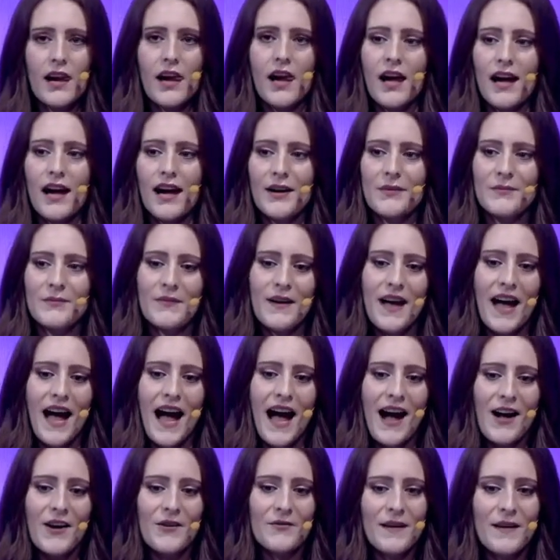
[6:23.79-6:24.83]

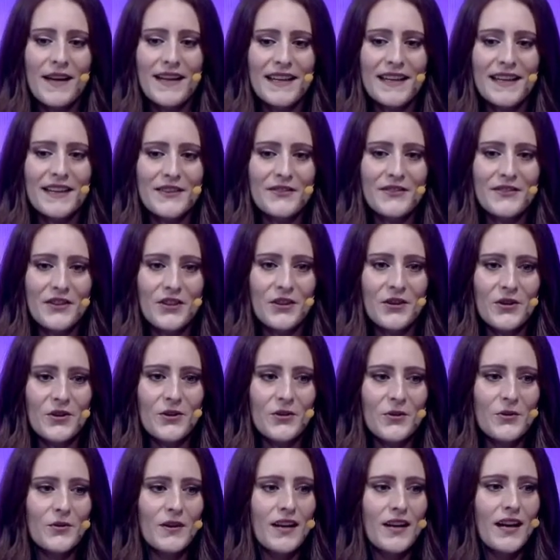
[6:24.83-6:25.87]
How many of
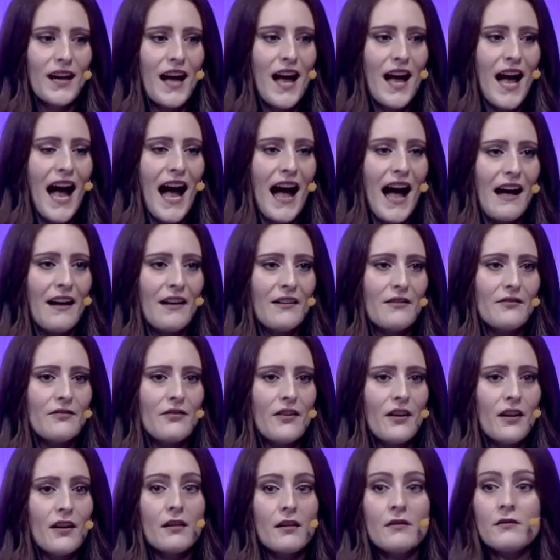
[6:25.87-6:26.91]
you have,
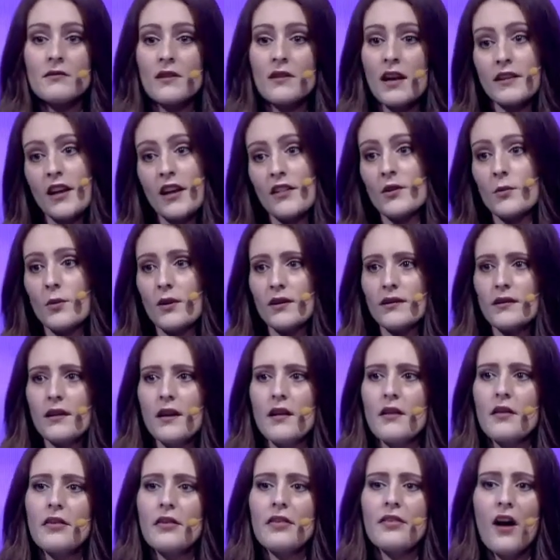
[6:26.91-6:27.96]
another one,
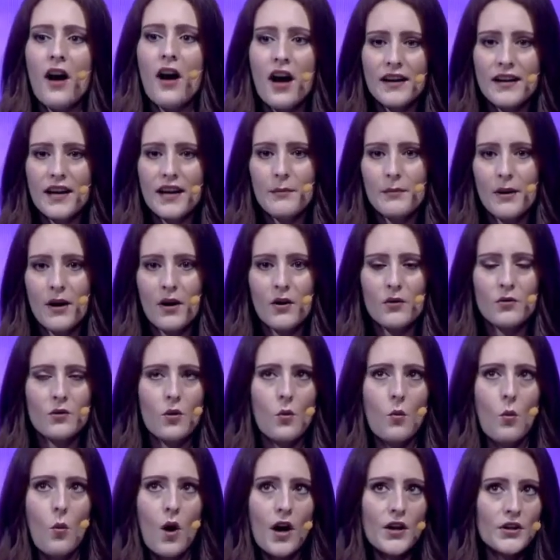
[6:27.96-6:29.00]
thought about
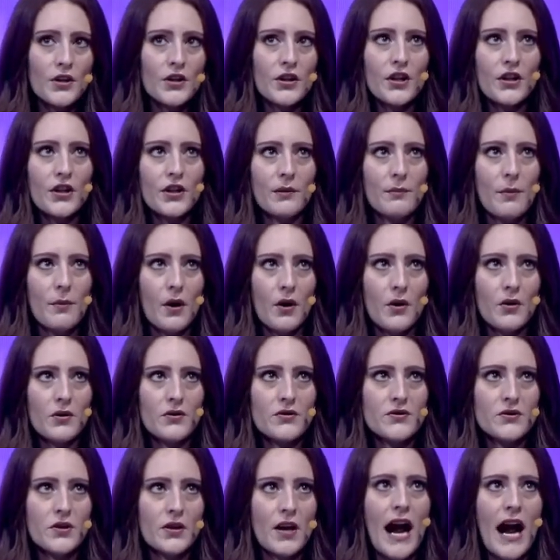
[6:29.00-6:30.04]
what you're going to
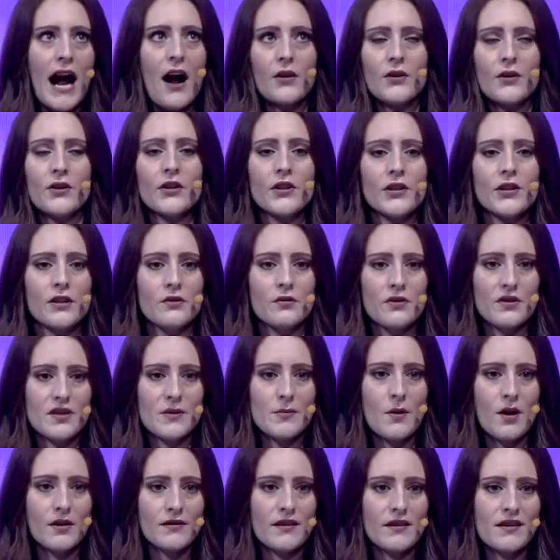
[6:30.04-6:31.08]
post or how you're going to
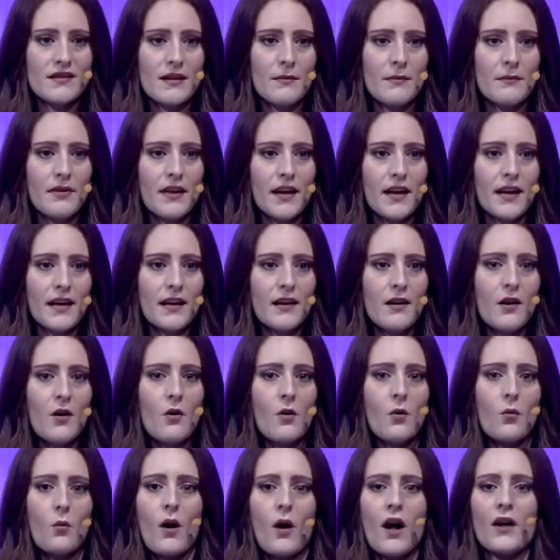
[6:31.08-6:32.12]
respond to something
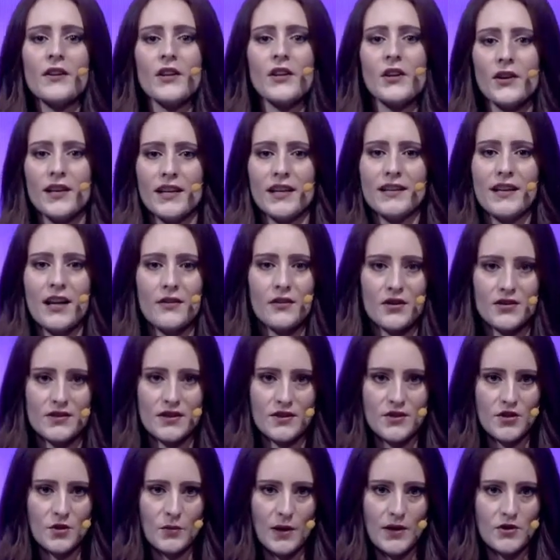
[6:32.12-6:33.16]
while you're in another
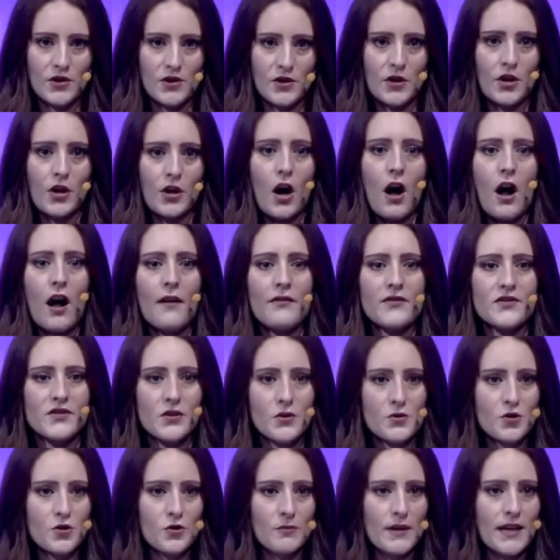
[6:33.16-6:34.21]
situation? You're off
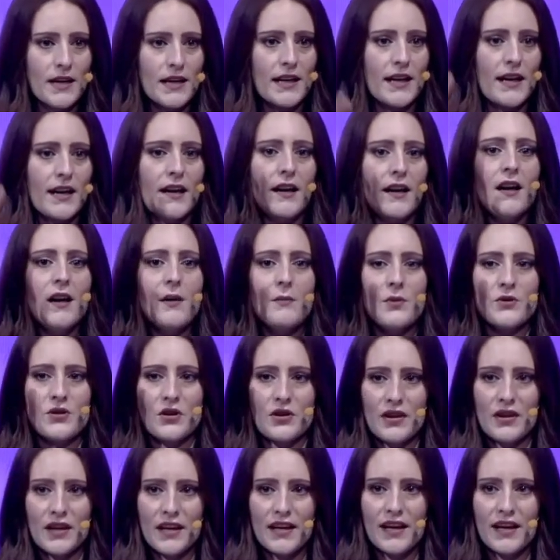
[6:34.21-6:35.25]
social media, but you're
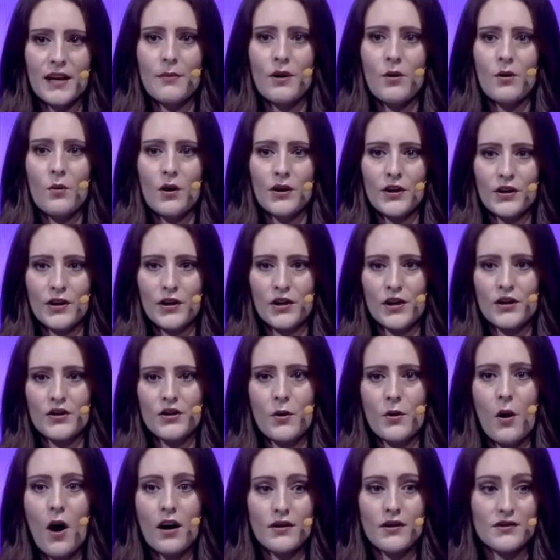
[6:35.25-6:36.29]
thinking about what you're going to do
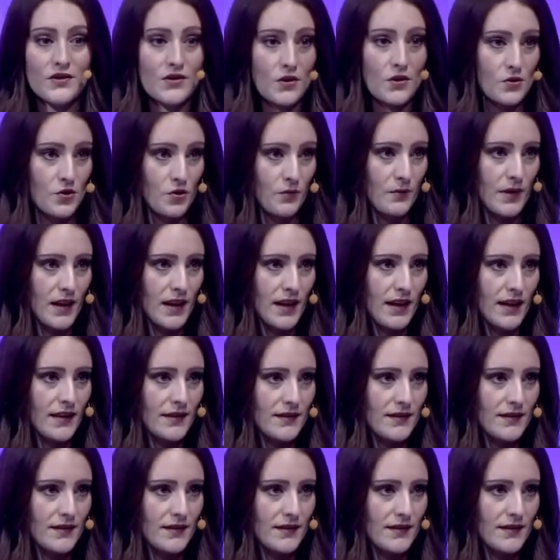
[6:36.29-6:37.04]
on social media.